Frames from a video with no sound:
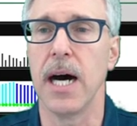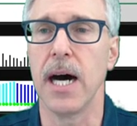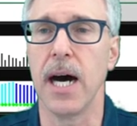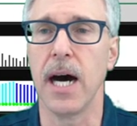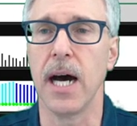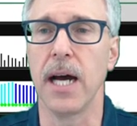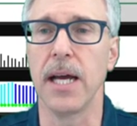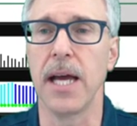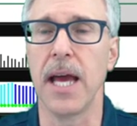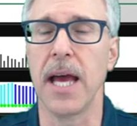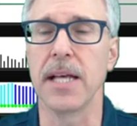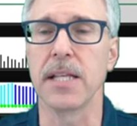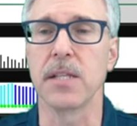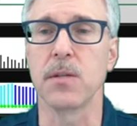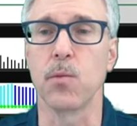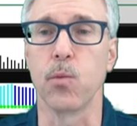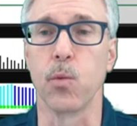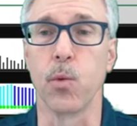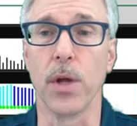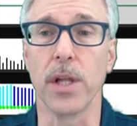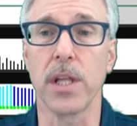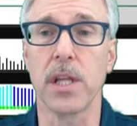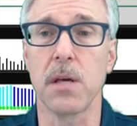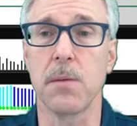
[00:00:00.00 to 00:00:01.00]

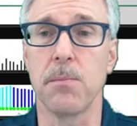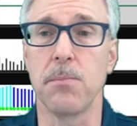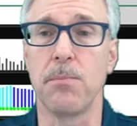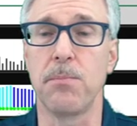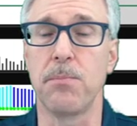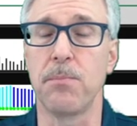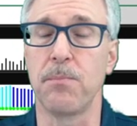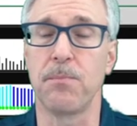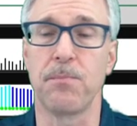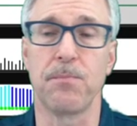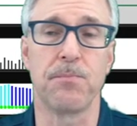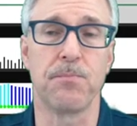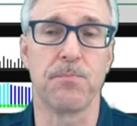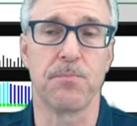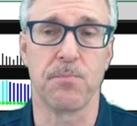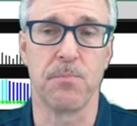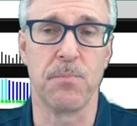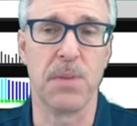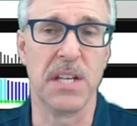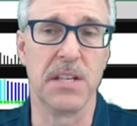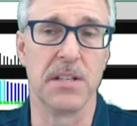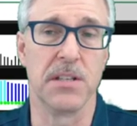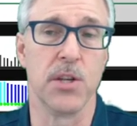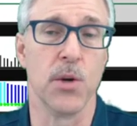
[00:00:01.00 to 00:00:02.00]
Has really
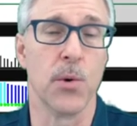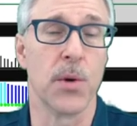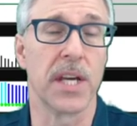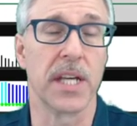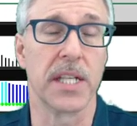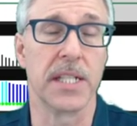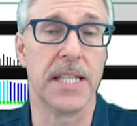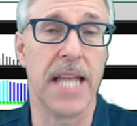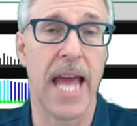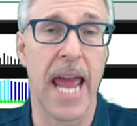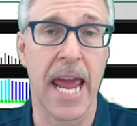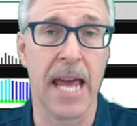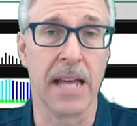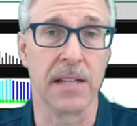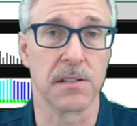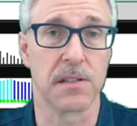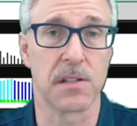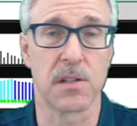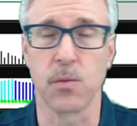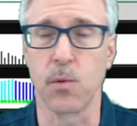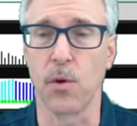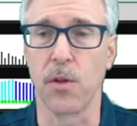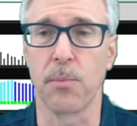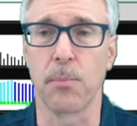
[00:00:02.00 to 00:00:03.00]
been doing a
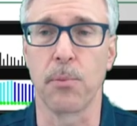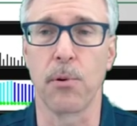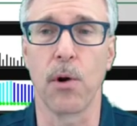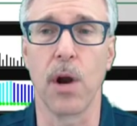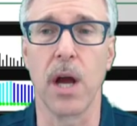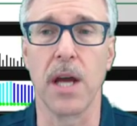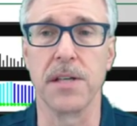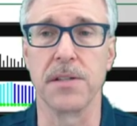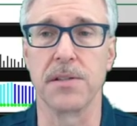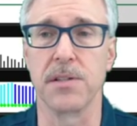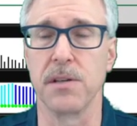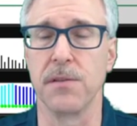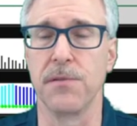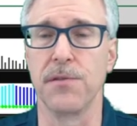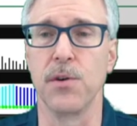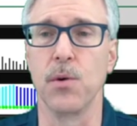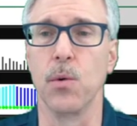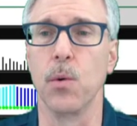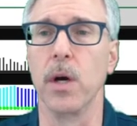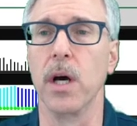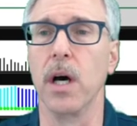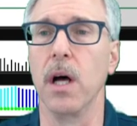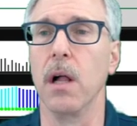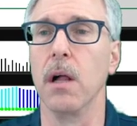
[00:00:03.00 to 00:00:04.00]
dance with price,
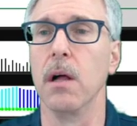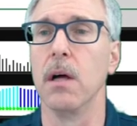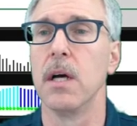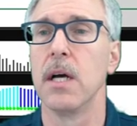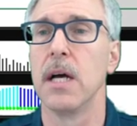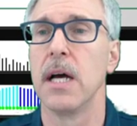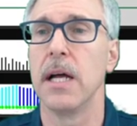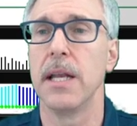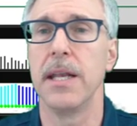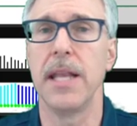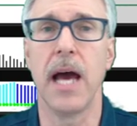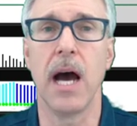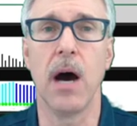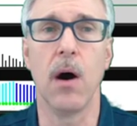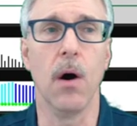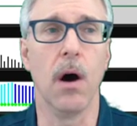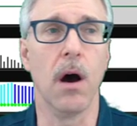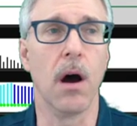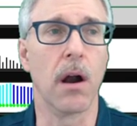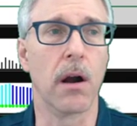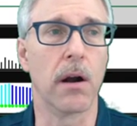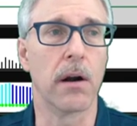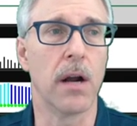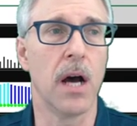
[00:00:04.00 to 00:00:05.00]
if you will.
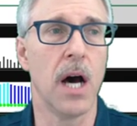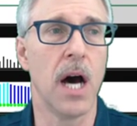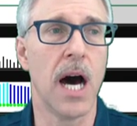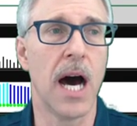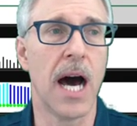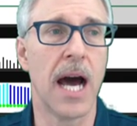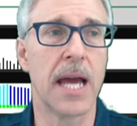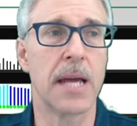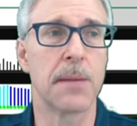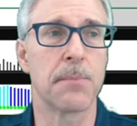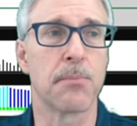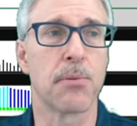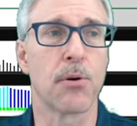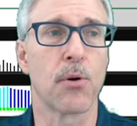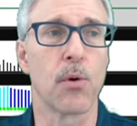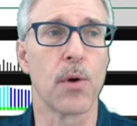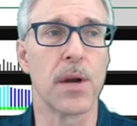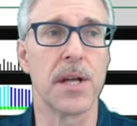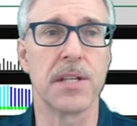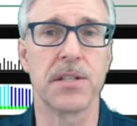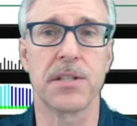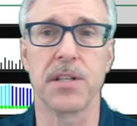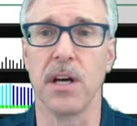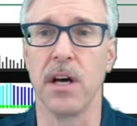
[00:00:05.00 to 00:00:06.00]
Now, our high
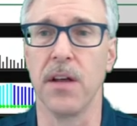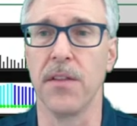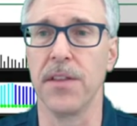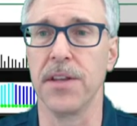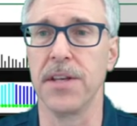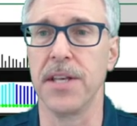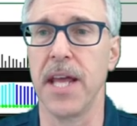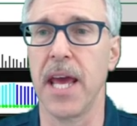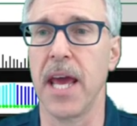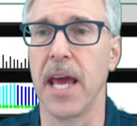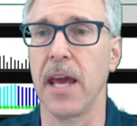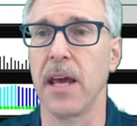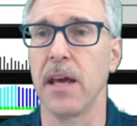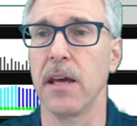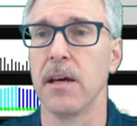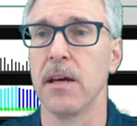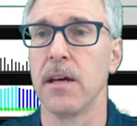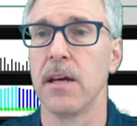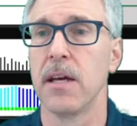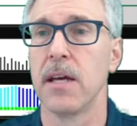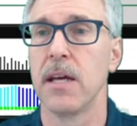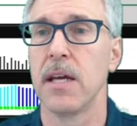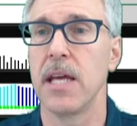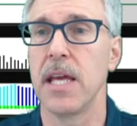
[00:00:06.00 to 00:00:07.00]
print on the
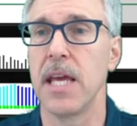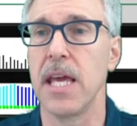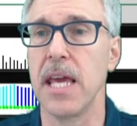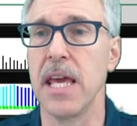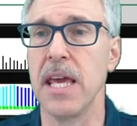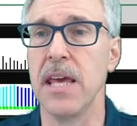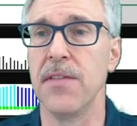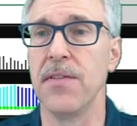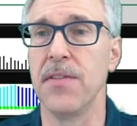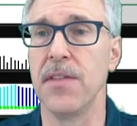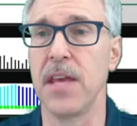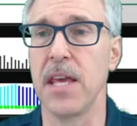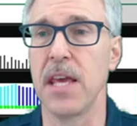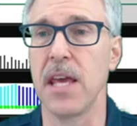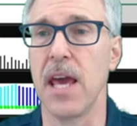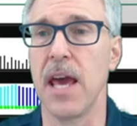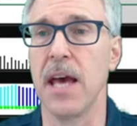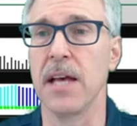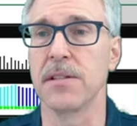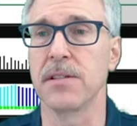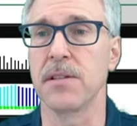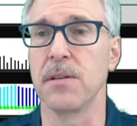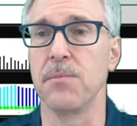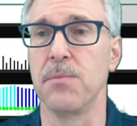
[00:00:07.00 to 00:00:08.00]
day in the
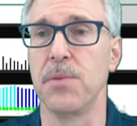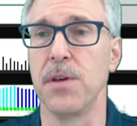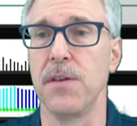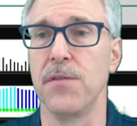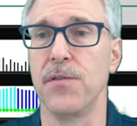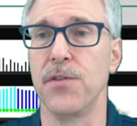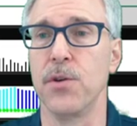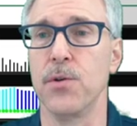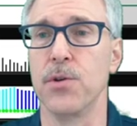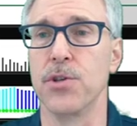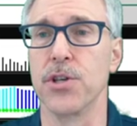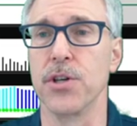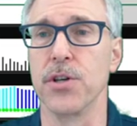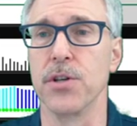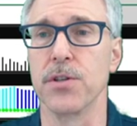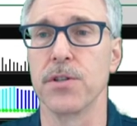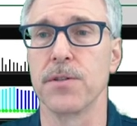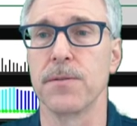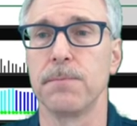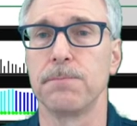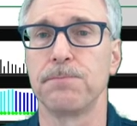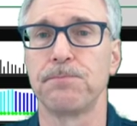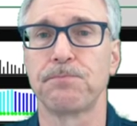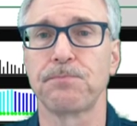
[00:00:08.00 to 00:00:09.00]
S&P
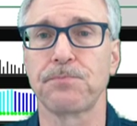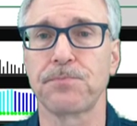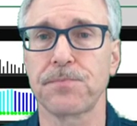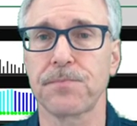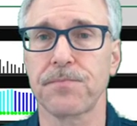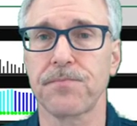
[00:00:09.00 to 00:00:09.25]
futures